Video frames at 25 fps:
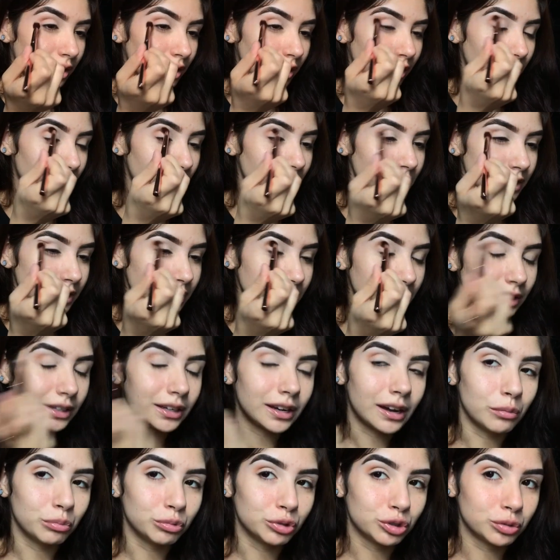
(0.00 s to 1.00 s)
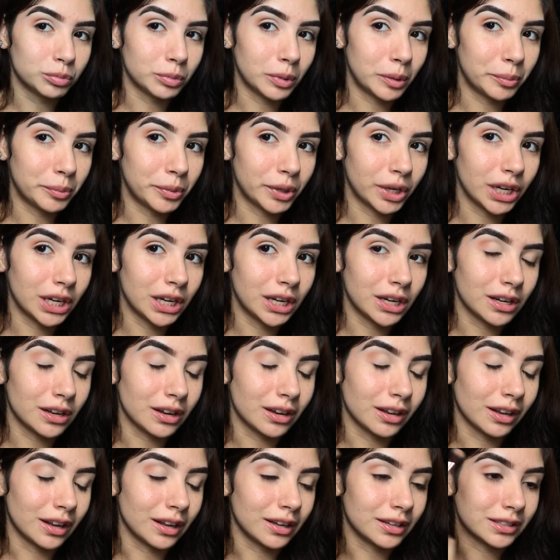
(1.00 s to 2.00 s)
Last night I was remembering
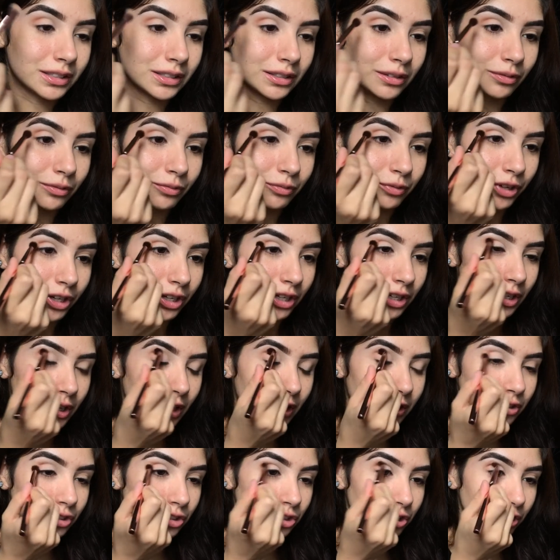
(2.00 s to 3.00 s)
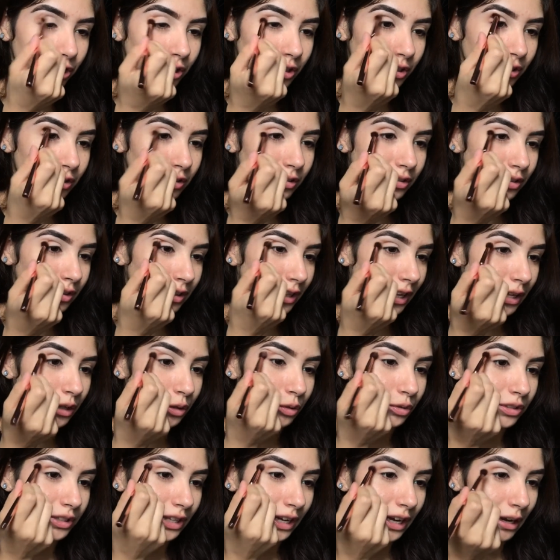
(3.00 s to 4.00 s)
like some funny ass shit that
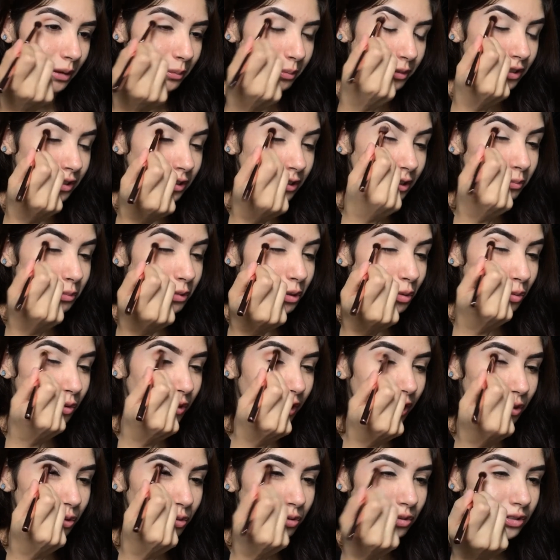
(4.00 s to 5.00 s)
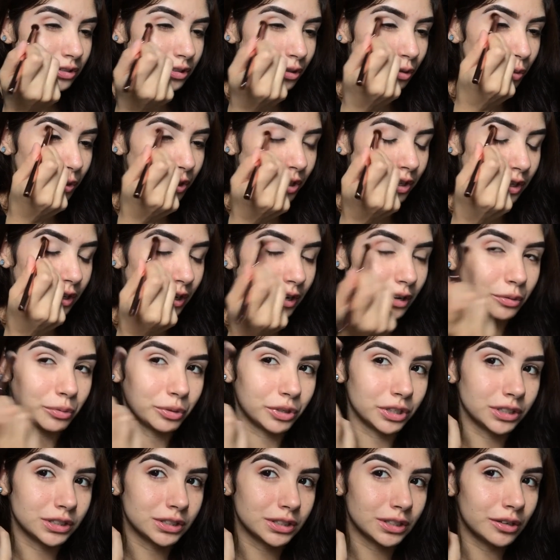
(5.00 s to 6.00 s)
used to happen to me when I used to work at
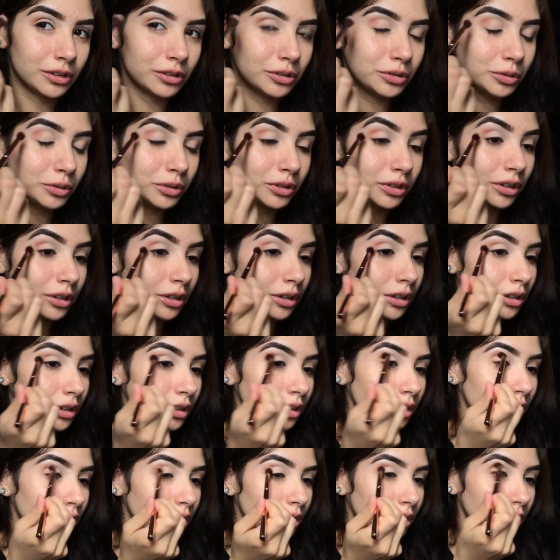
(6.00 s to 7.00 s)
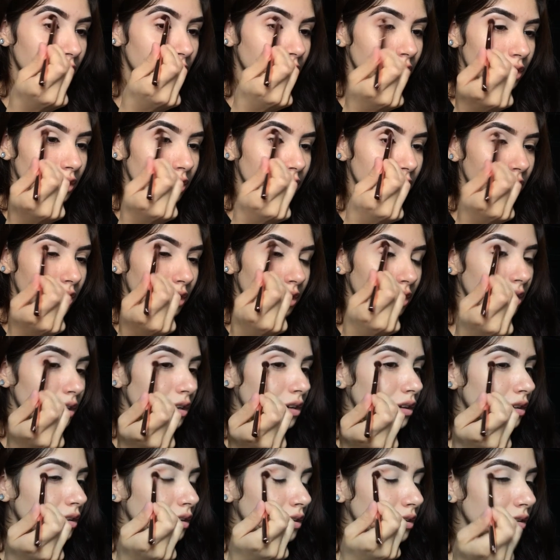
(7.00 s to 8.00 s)
retail,
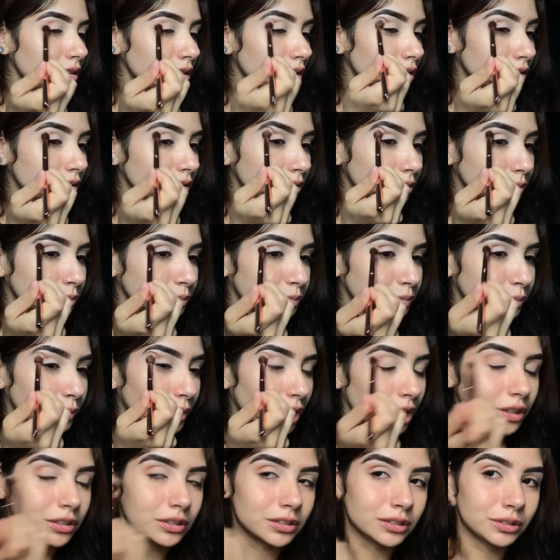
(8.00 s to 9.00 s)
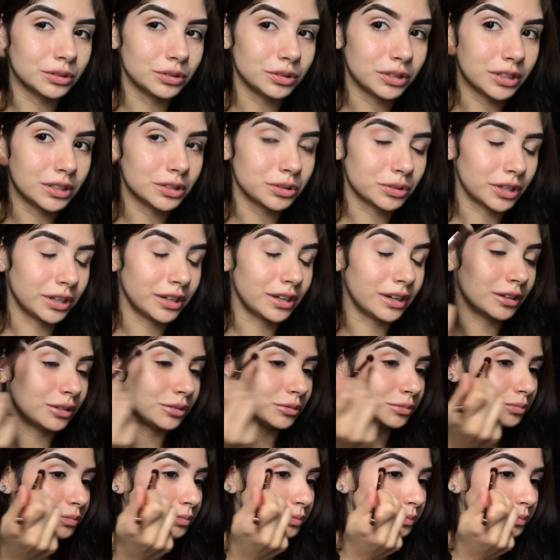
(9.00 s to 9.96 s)
and I'll tell you guys right now.